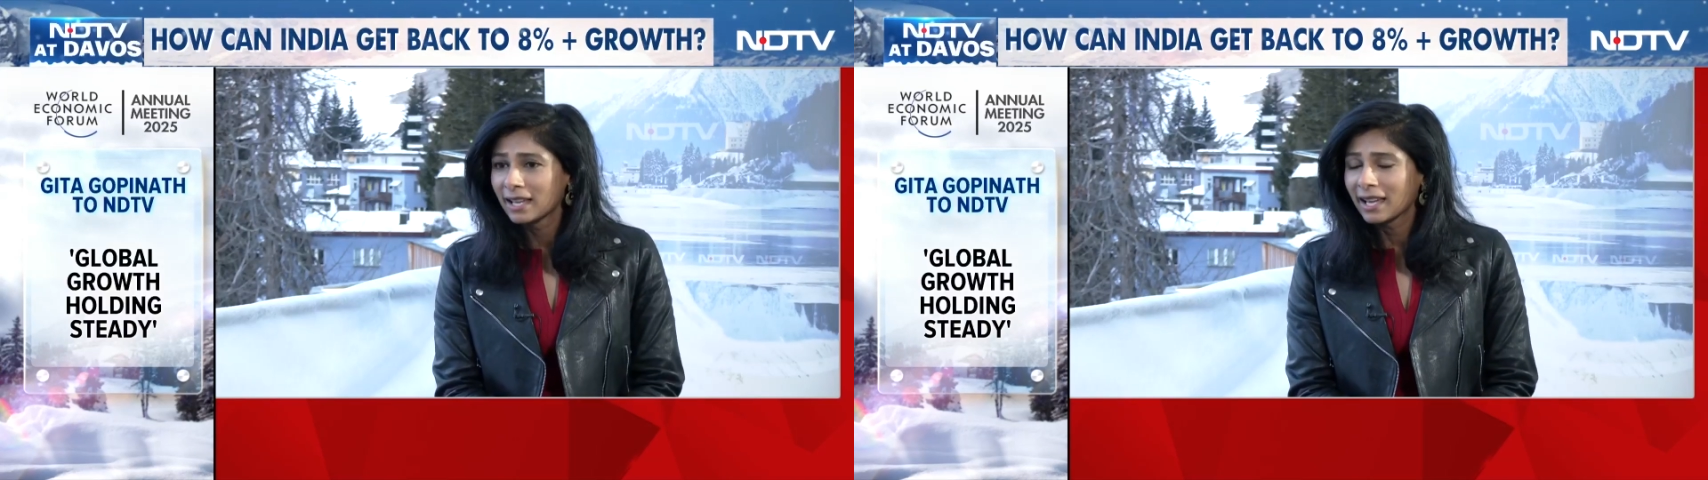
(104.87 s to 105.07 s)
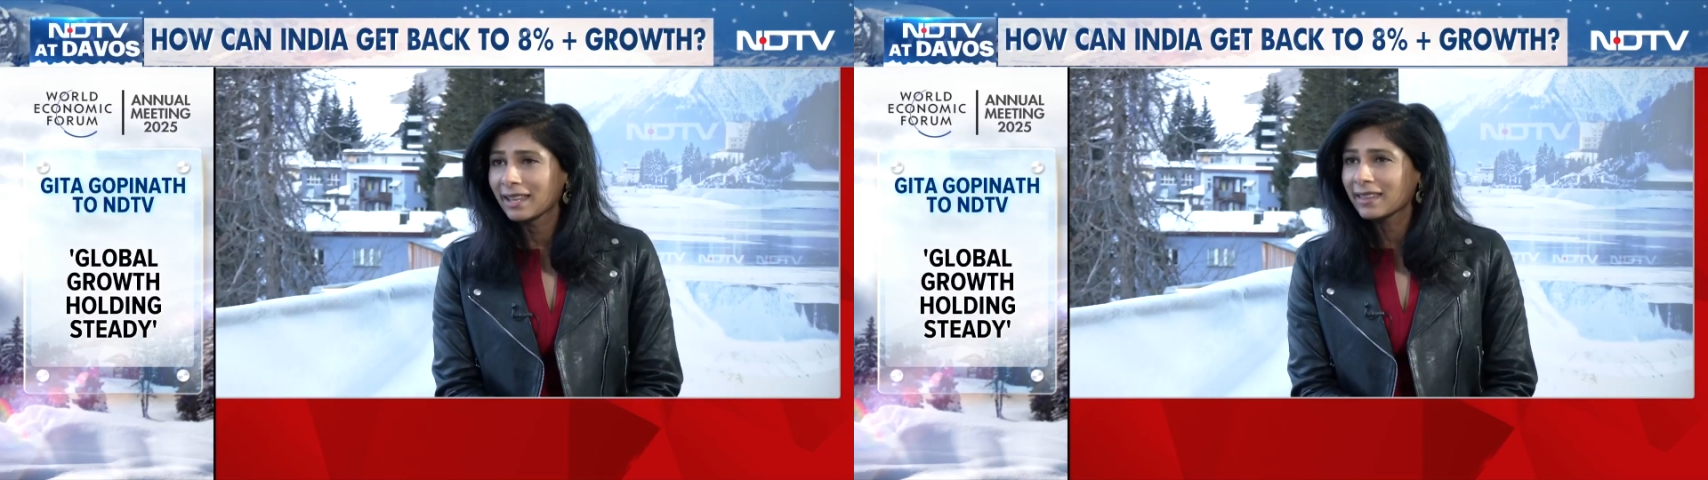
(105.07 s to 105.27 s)

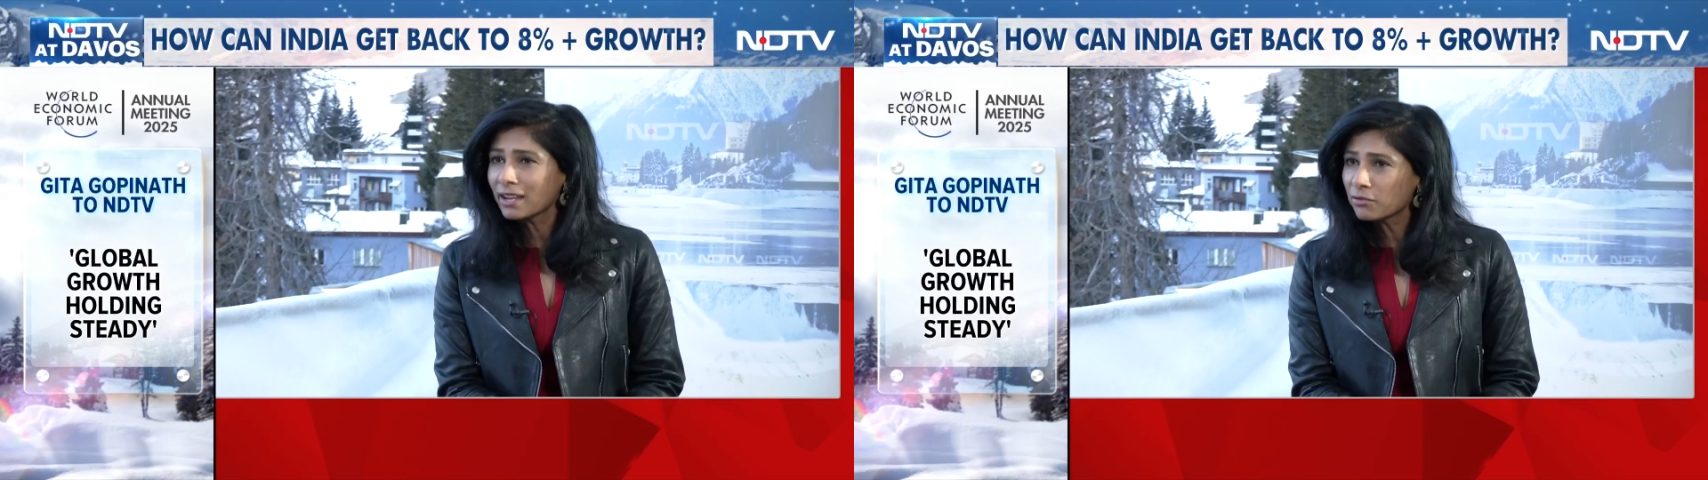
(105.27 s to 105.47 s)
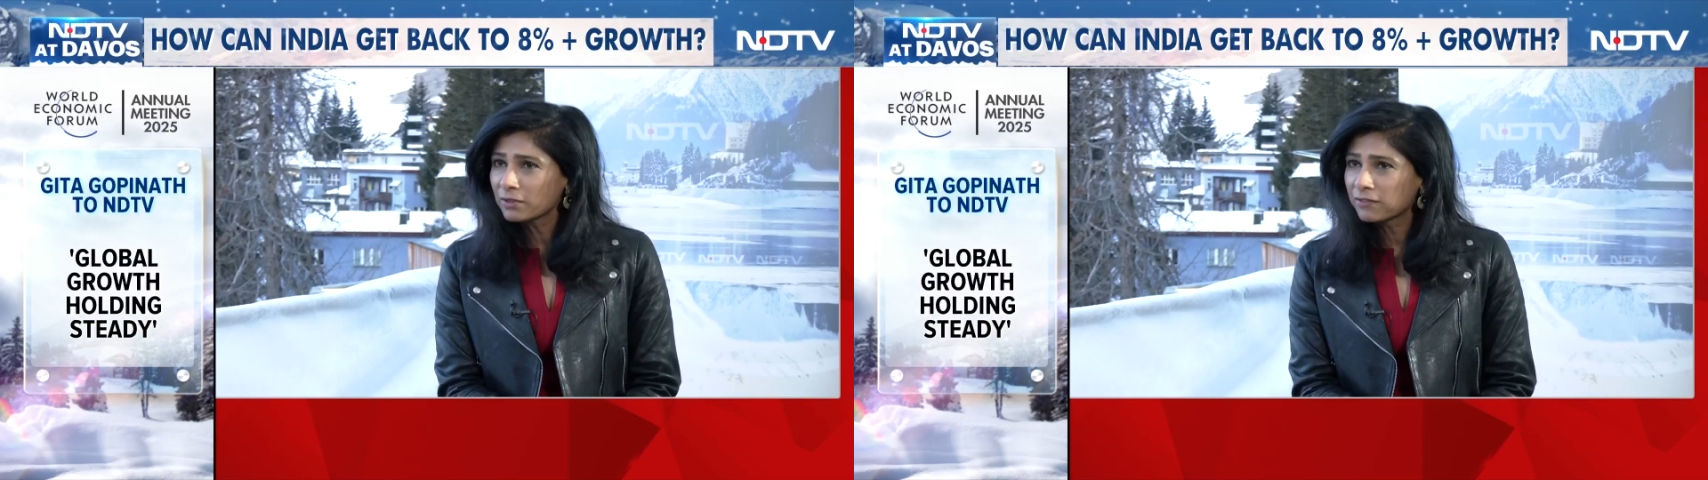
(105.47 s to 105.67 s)
and
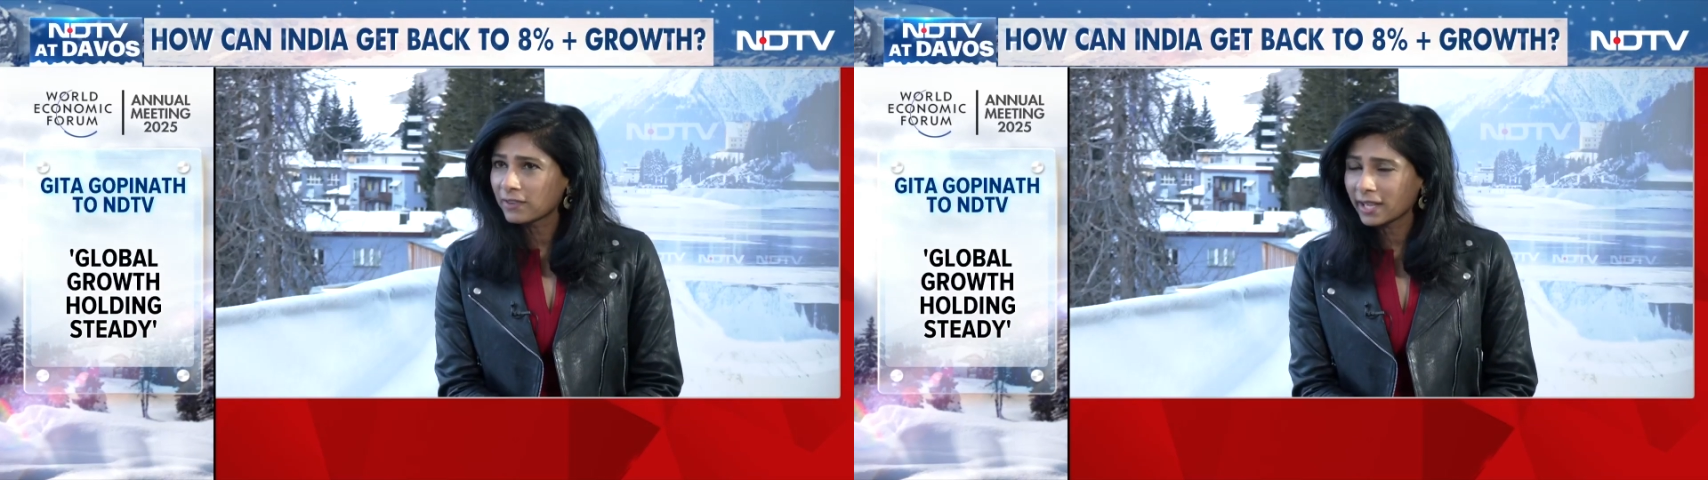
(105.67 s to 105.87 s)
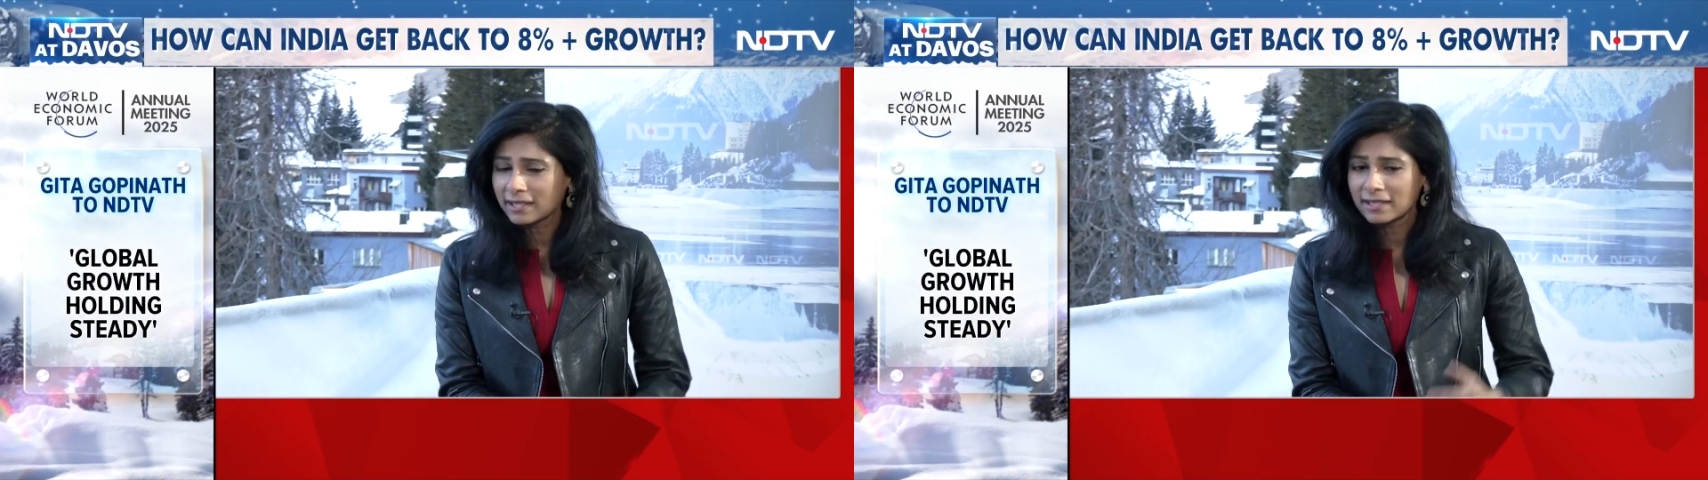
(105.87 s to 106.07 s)
that
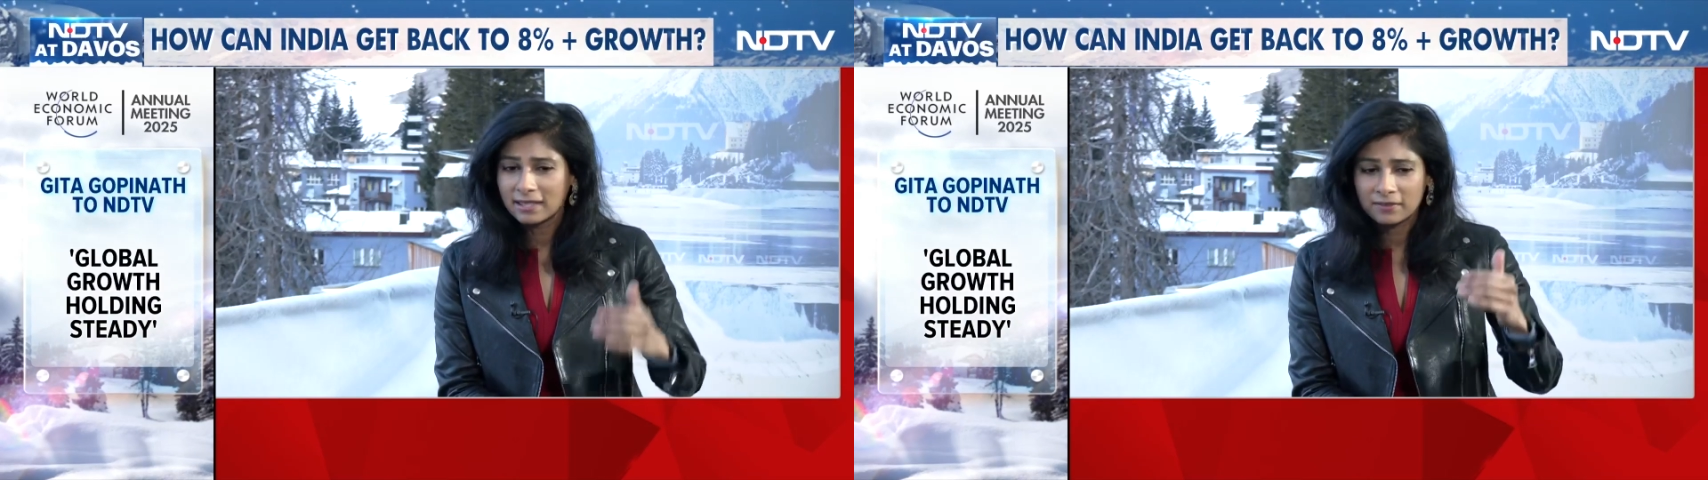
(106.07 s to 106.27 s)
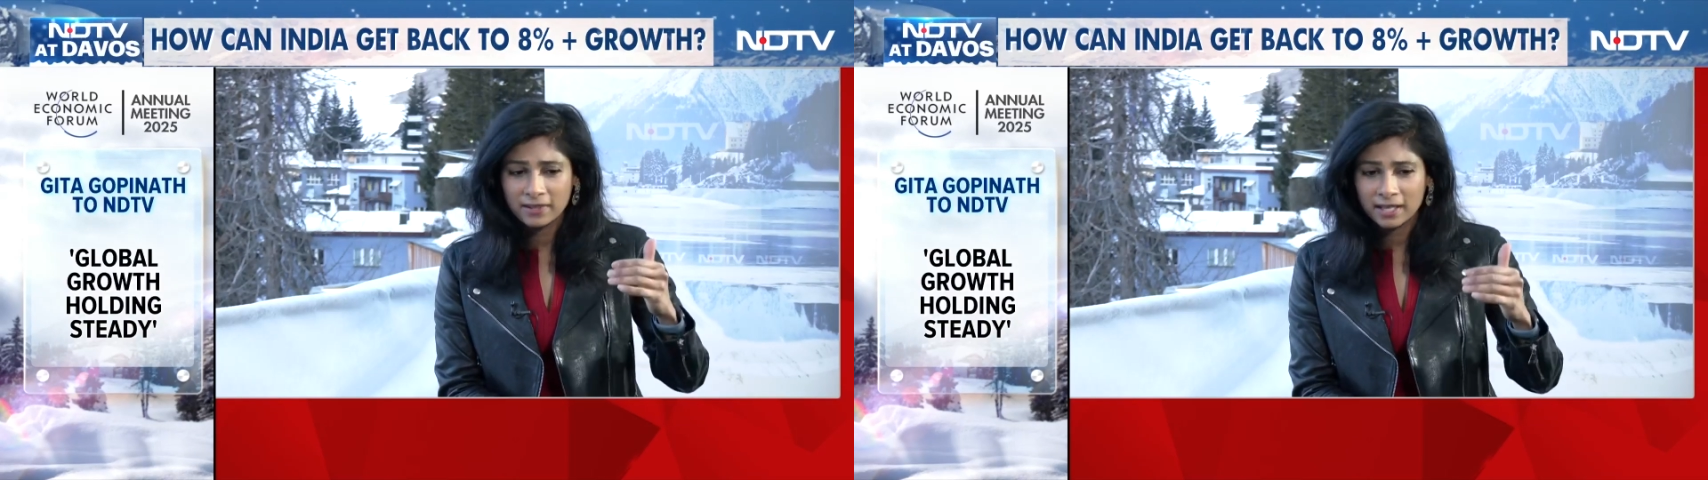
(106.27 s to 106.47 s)
reflects
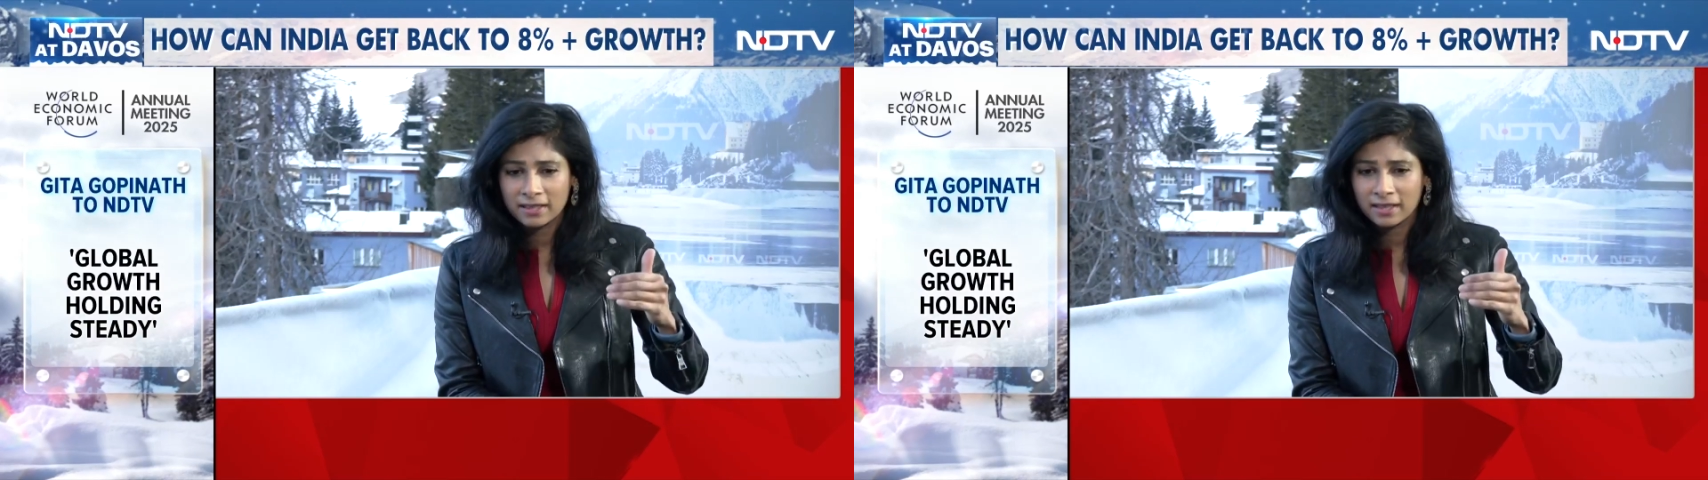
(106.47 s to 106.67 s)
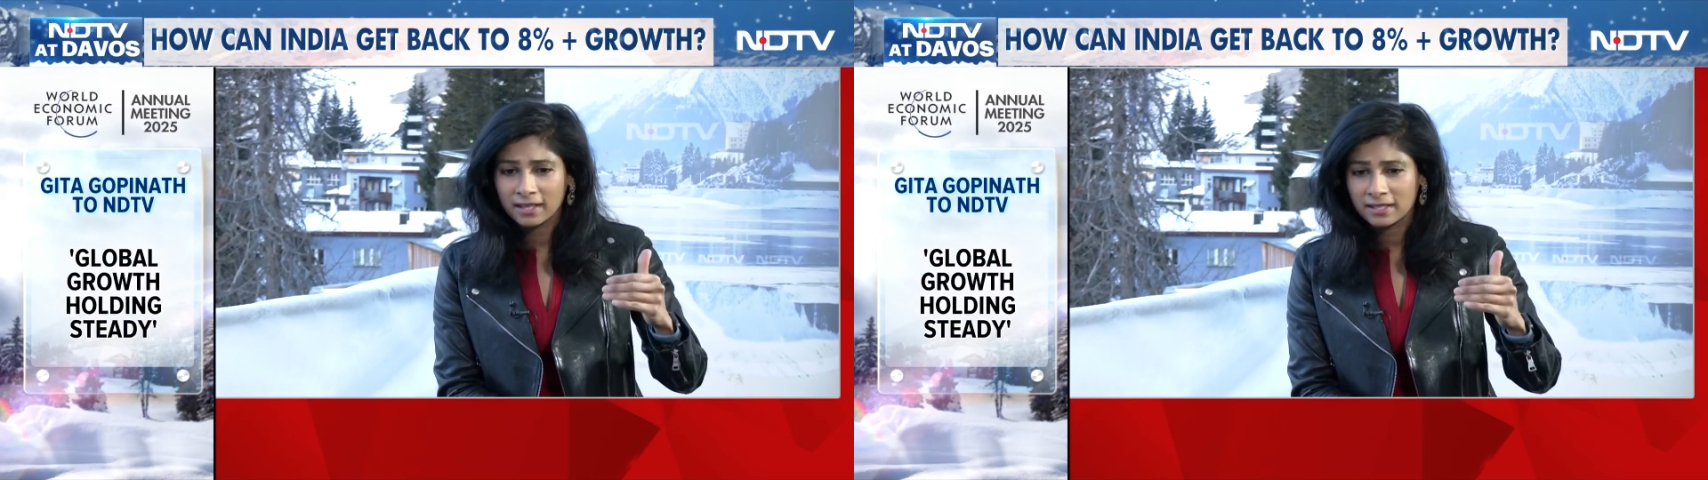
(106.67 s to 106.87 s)
the fact
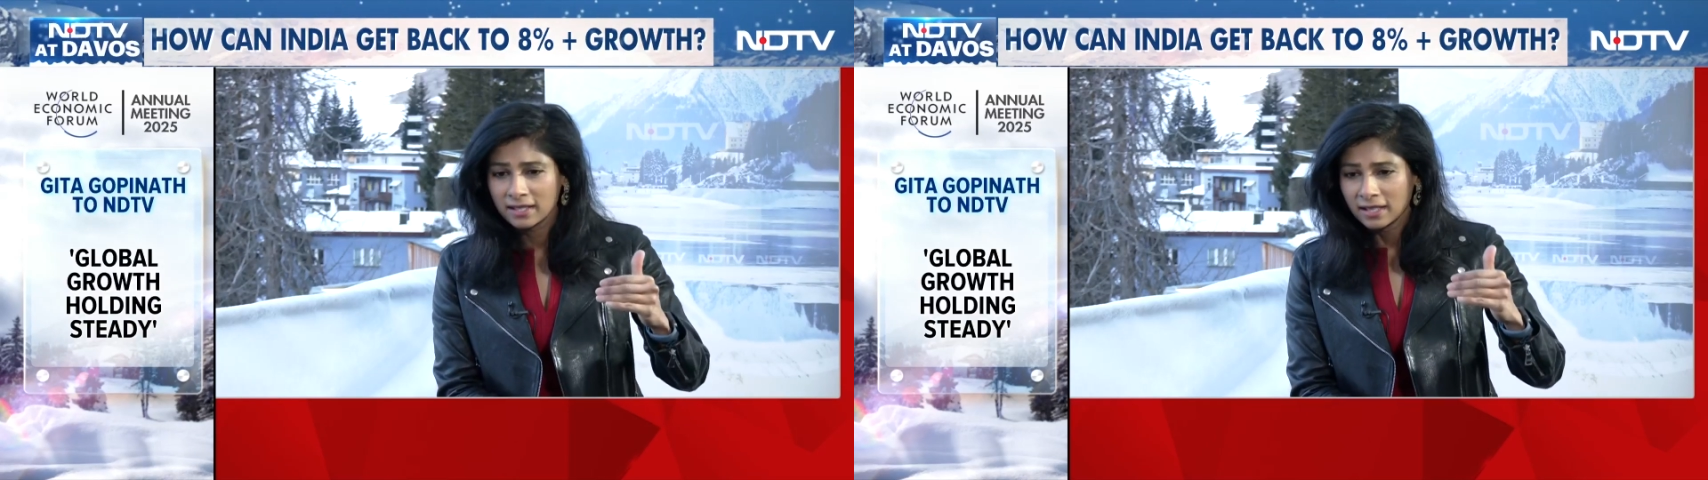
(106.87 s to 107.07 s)
that